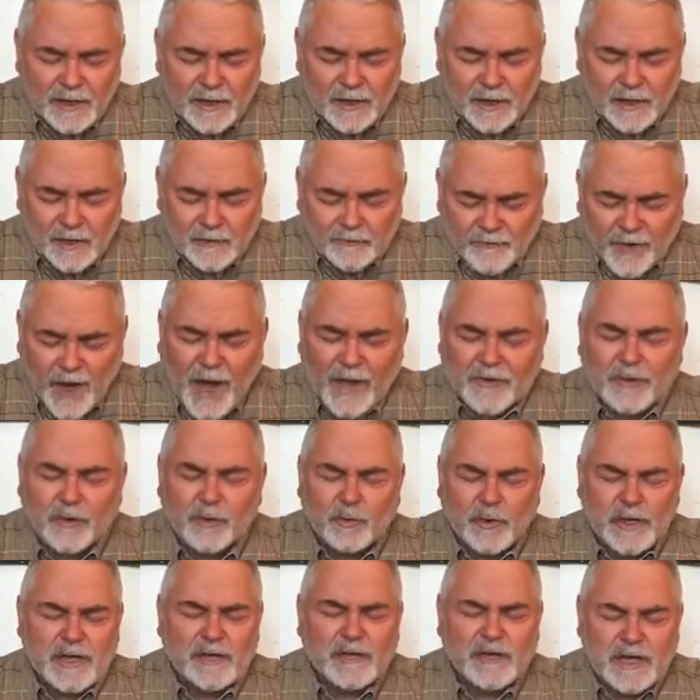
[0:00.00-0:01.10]
Father,
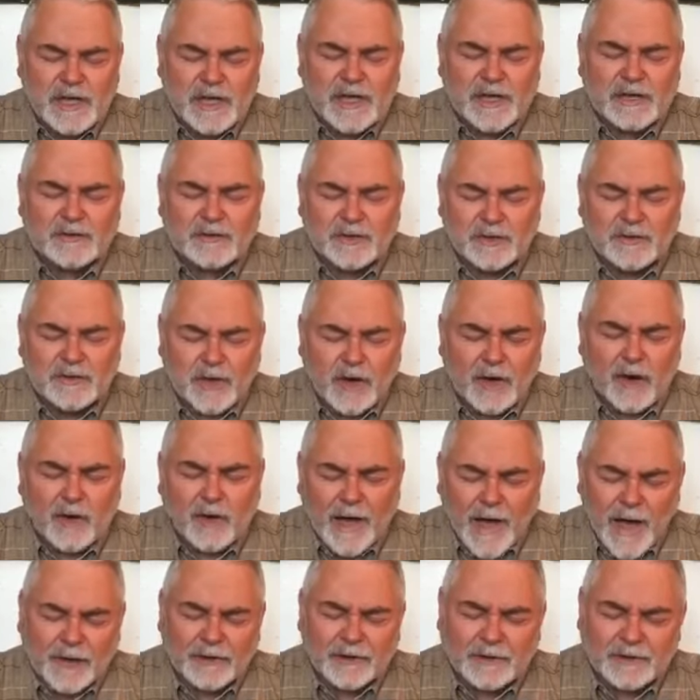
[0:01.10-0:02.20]
we need to know
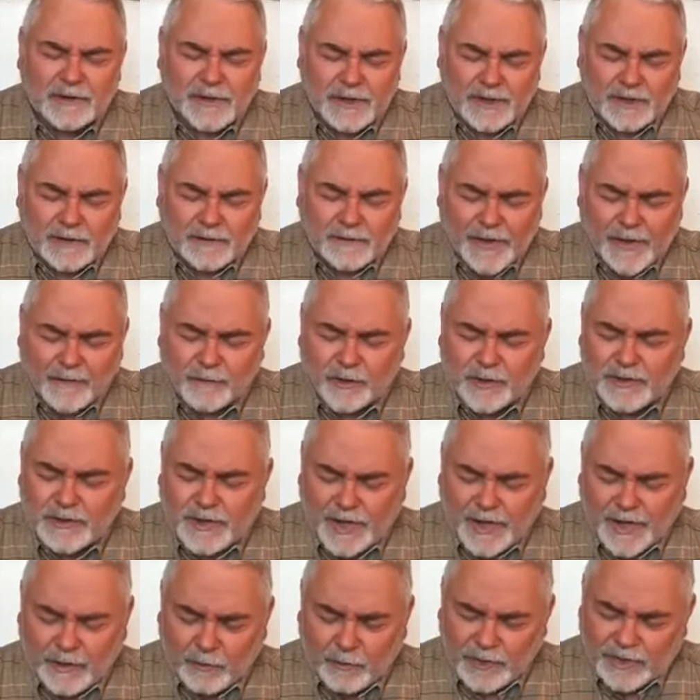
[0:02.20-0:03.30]
how to live every
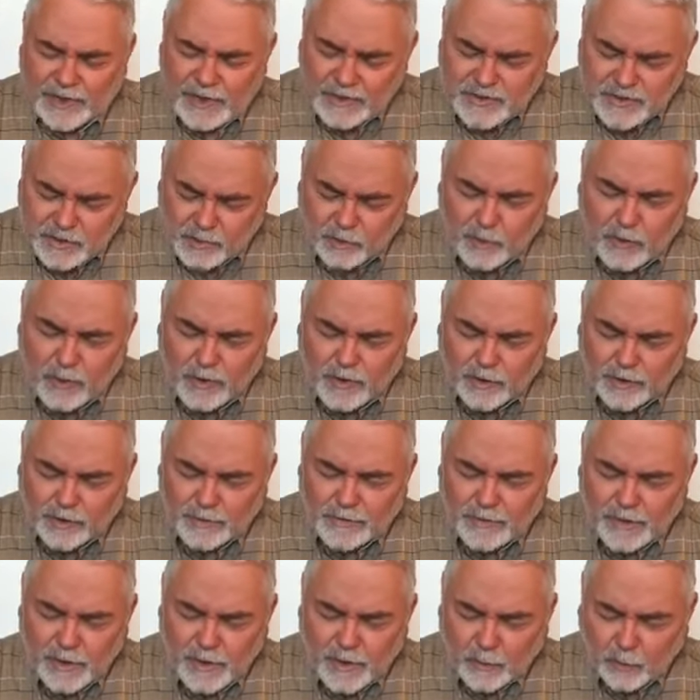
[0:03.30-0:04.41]
day. We need your word.
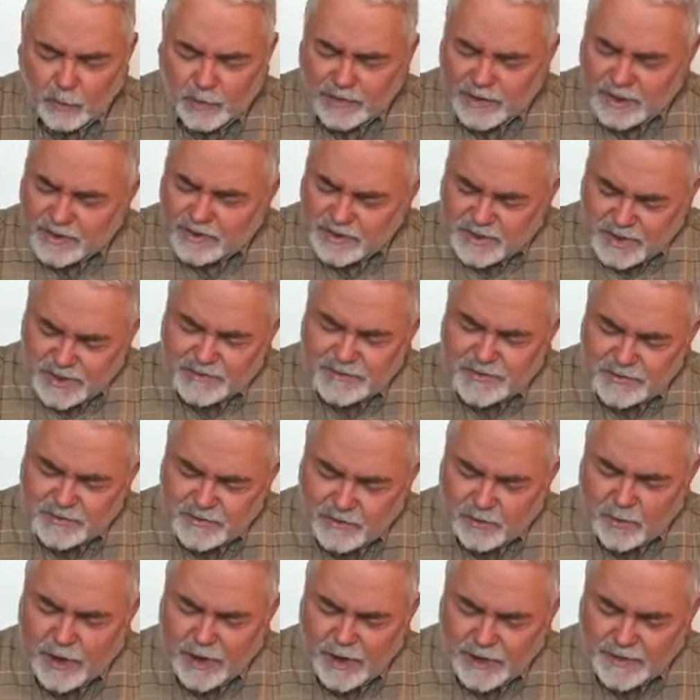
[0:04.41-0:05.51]
We need Jesus
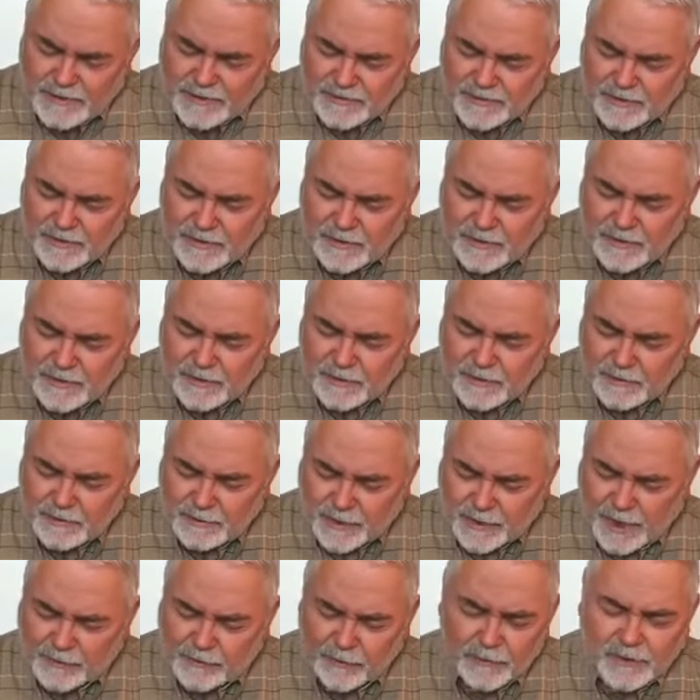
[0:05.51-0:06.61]
Christ,
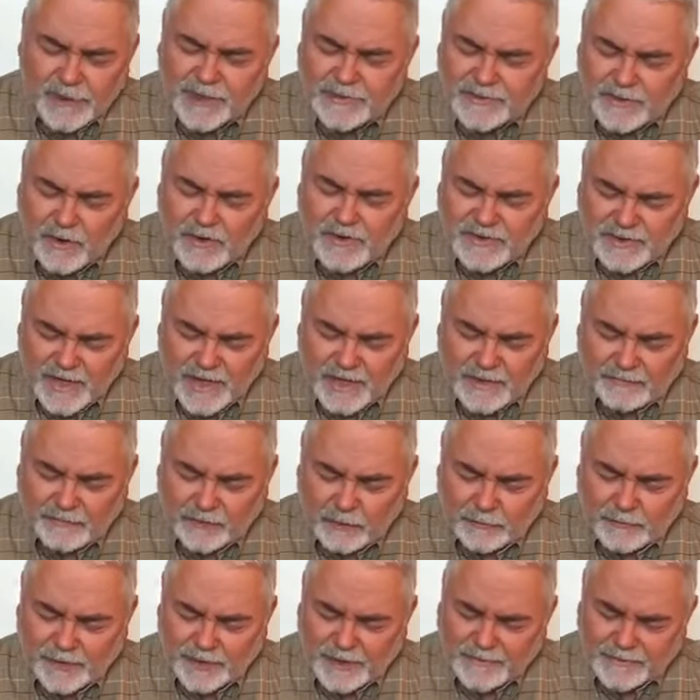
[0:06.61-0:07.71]
not only as our Savior,
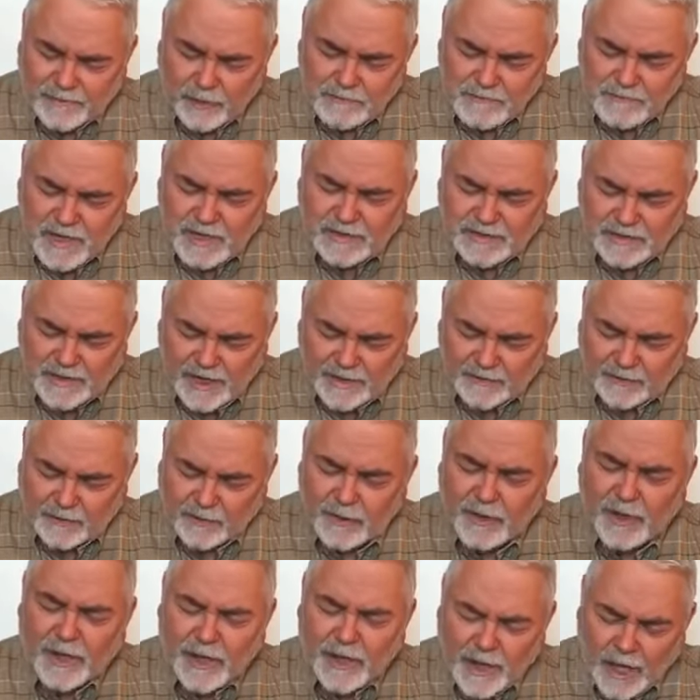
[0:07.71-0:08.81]
but as our mediator,
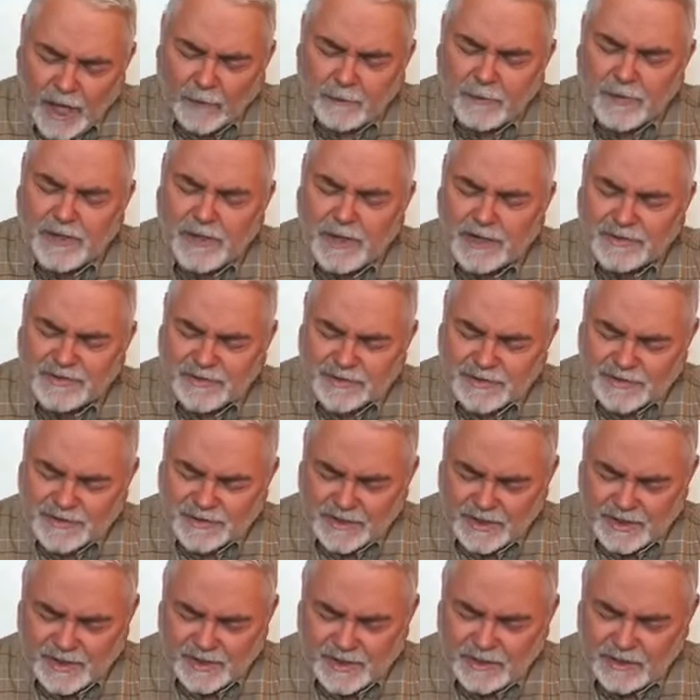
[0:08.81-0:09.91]
helping us to
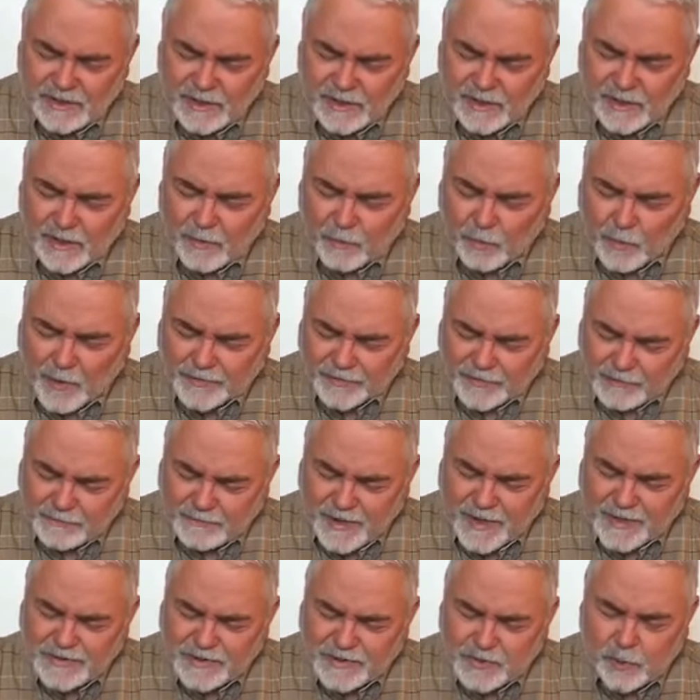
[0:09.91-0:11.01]
see what the
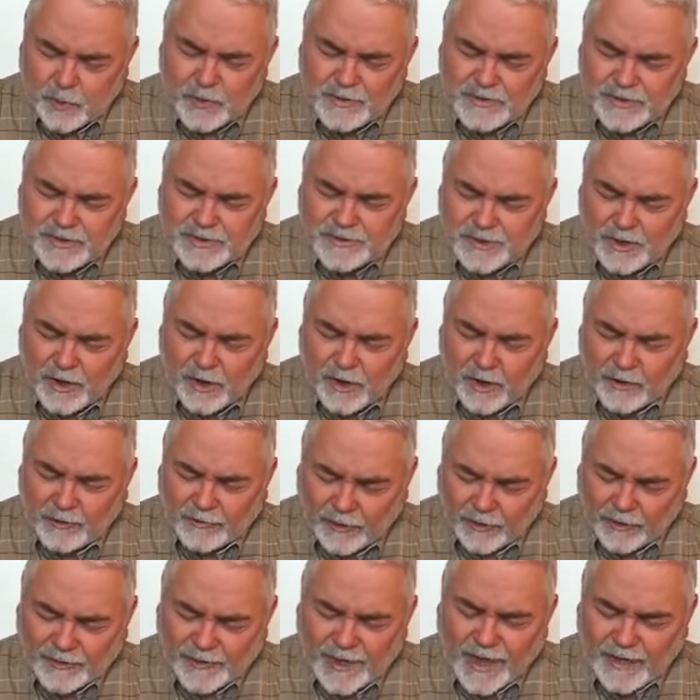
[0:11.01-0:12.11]
best choices are in
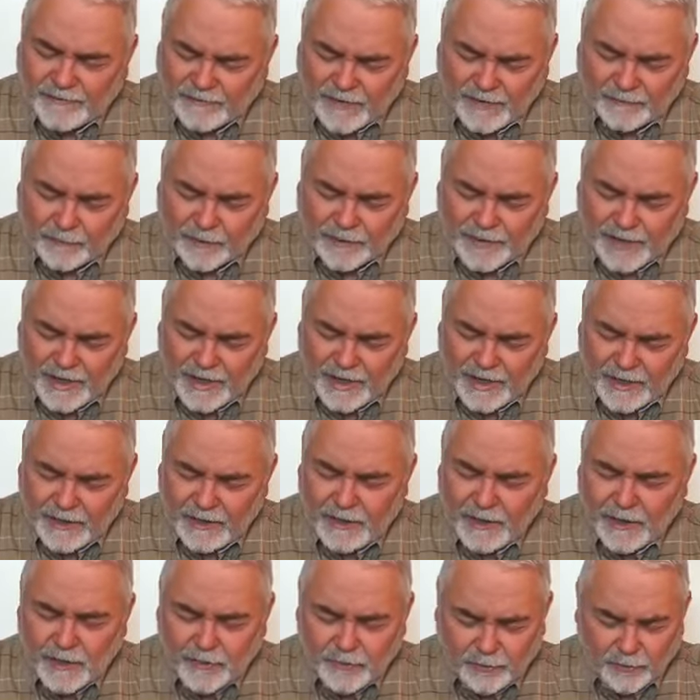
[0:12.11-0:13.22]
our life every day
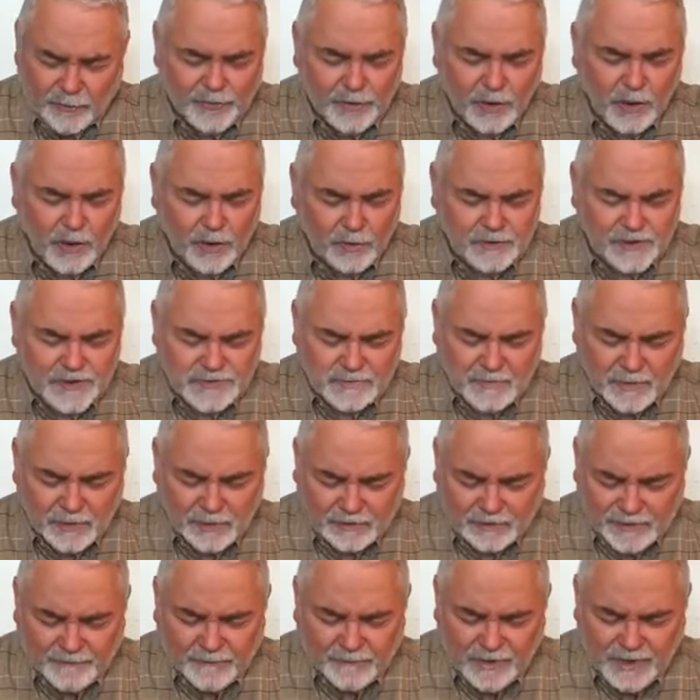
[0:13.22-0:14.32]
through the Holy Spirit
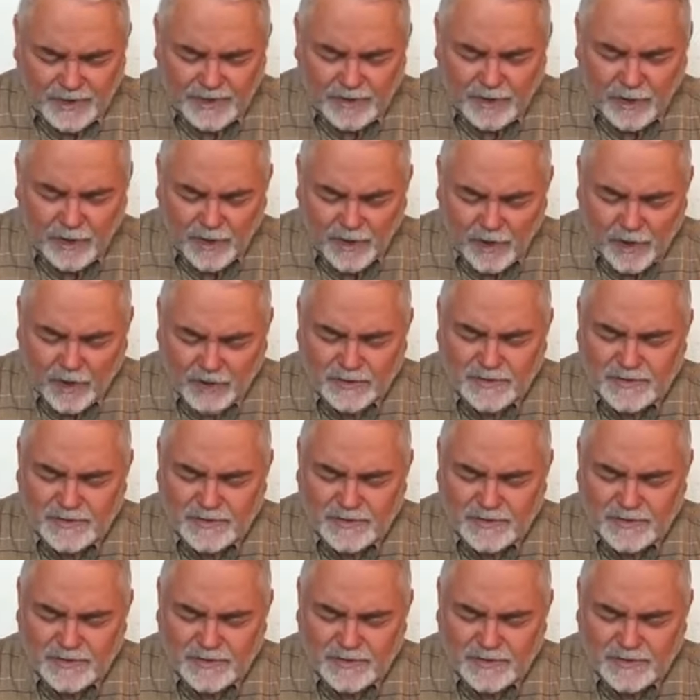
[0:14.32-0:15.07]
living in our hearts